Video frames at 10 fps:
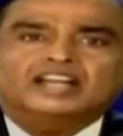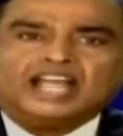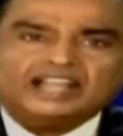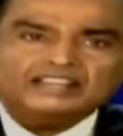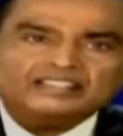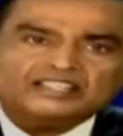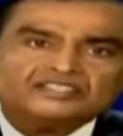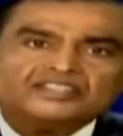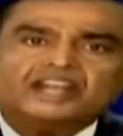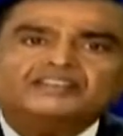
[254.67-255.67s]
Reliance
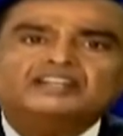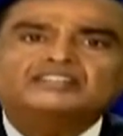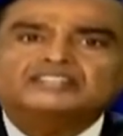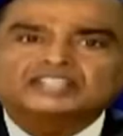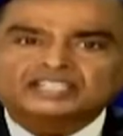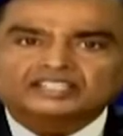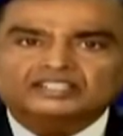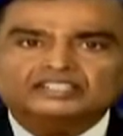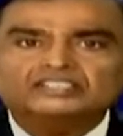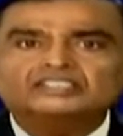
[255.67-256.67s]
has traveled 3
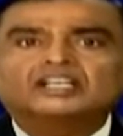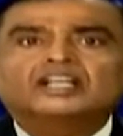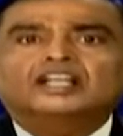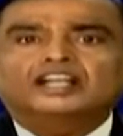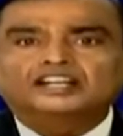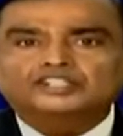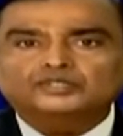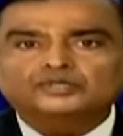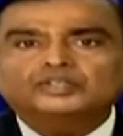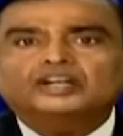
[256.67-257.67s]
years
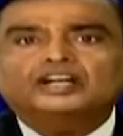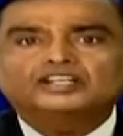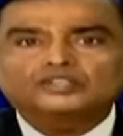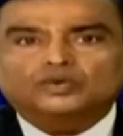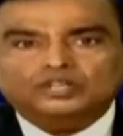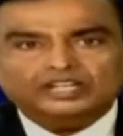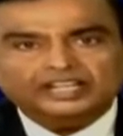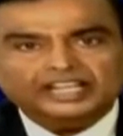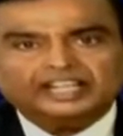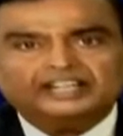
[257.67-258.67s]
into its
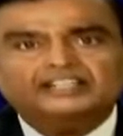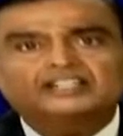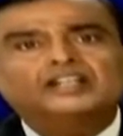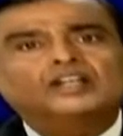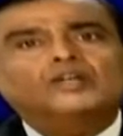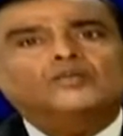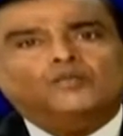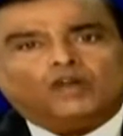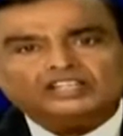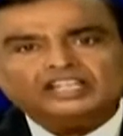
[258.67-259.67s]
golden decade.
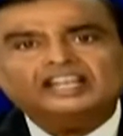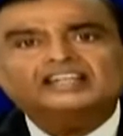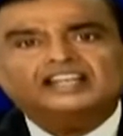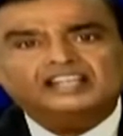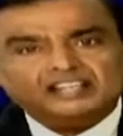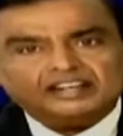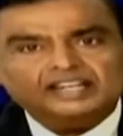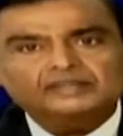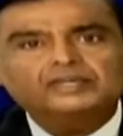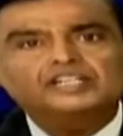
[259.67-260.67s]
What an
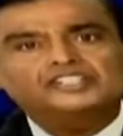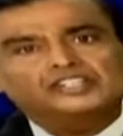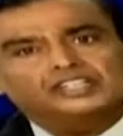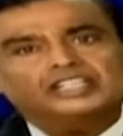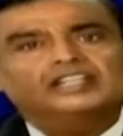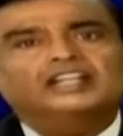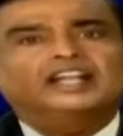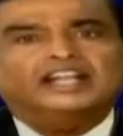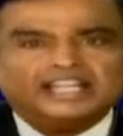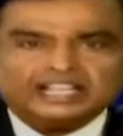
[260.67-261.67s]
incredible journey
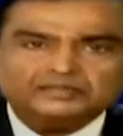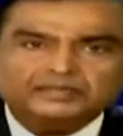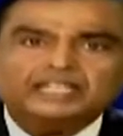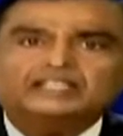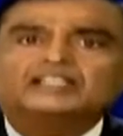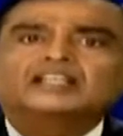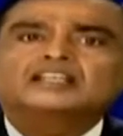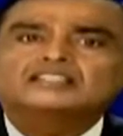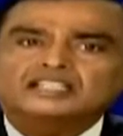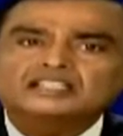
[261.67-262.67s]
it has been
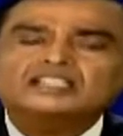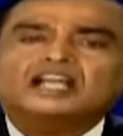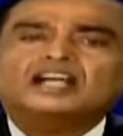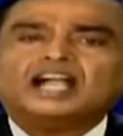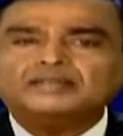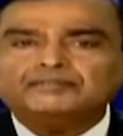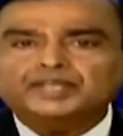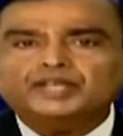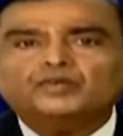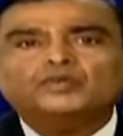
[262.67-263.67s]
since our
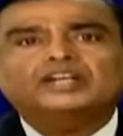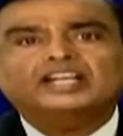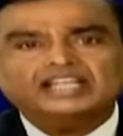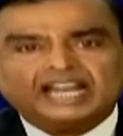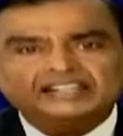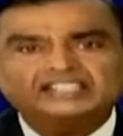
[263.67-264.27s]
IPO in